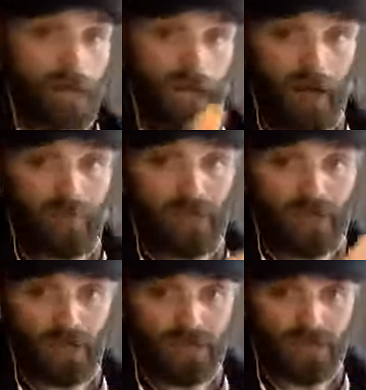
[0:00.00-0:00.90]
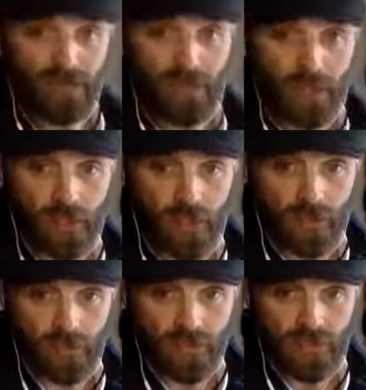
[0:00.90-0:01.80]
abuse,
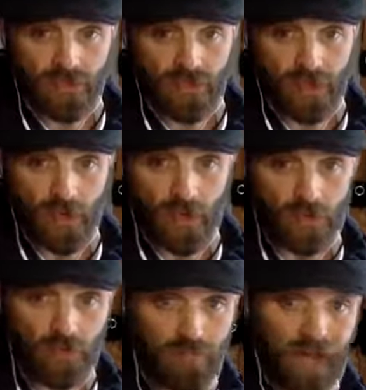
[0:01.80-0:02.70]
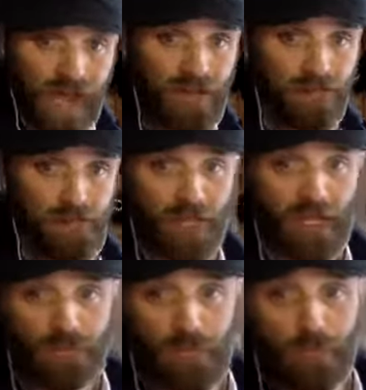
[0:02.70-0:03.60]
use to bad
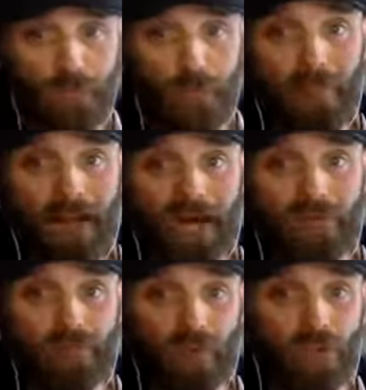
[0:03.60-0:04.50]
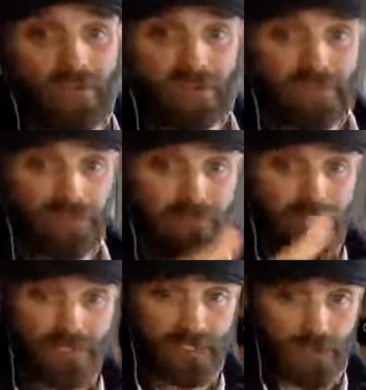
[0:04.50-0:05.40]
effect or for a bad purpose, to
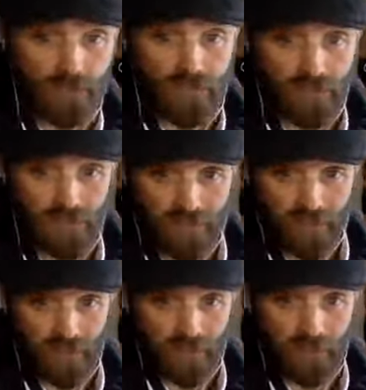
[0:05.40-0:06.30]
misuse something.